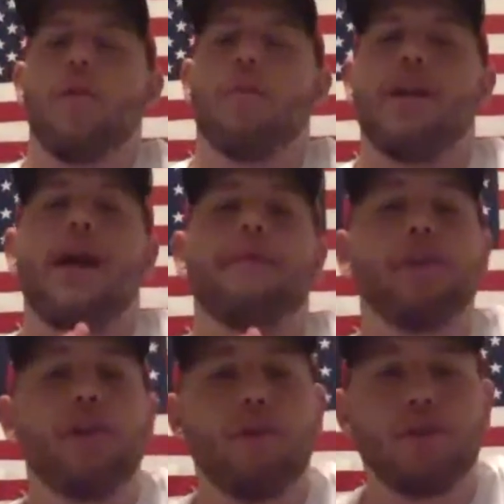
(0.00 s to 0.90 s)
But
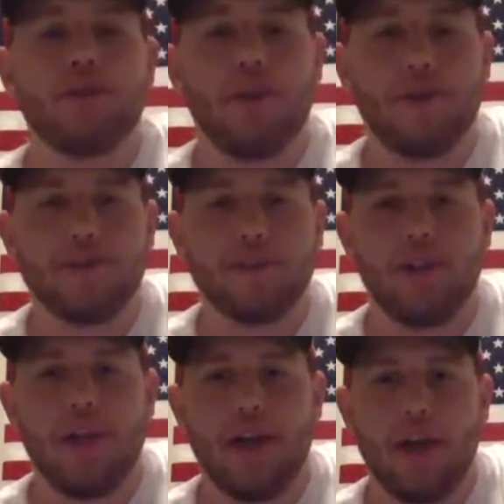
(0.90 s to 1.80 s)
I'm gonna go with Charles
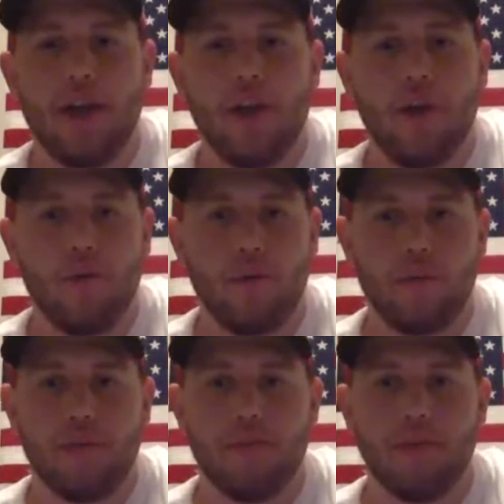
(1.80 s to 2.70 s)
Clay over
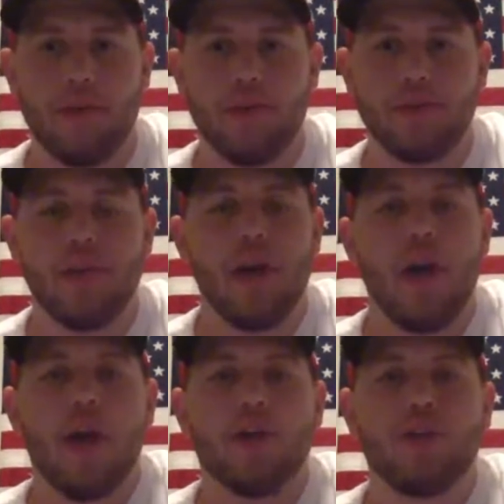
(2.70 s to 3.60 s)
with the Bills,
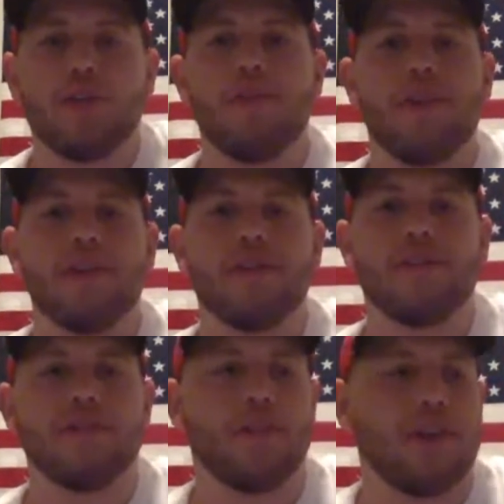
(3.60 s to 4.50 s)
just
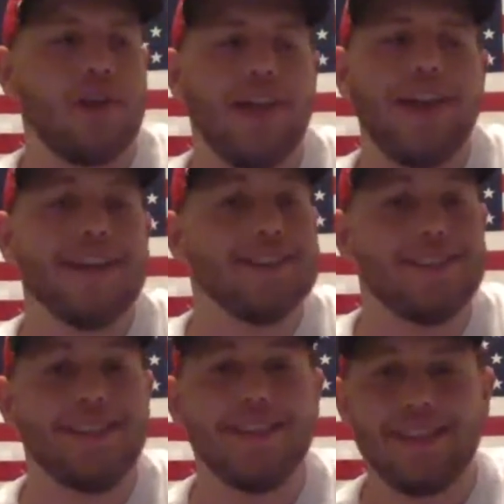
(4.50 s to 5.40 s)
because Clay is
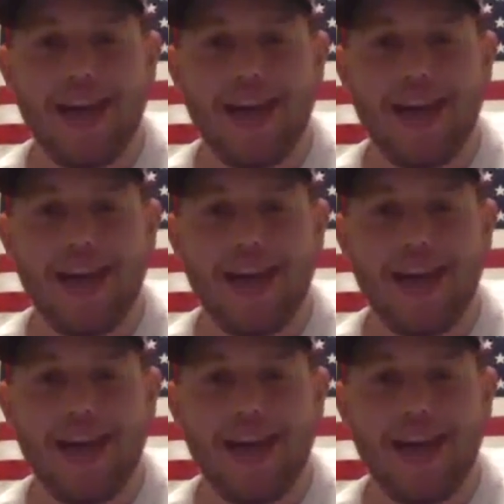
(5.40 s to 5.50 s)
the